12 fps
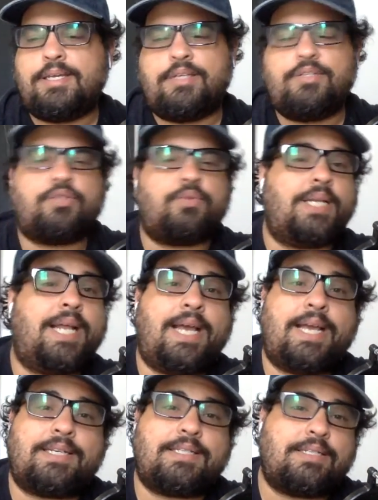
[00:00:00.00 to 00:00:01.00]
and just
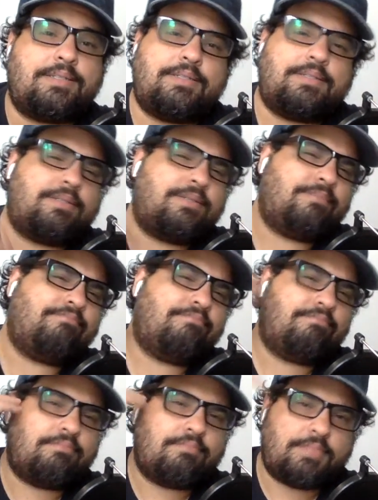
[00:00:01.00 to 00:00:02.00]
relax and just
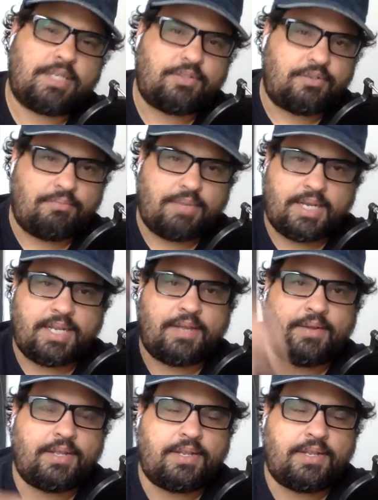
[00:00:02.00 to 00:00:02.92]
get your mind out.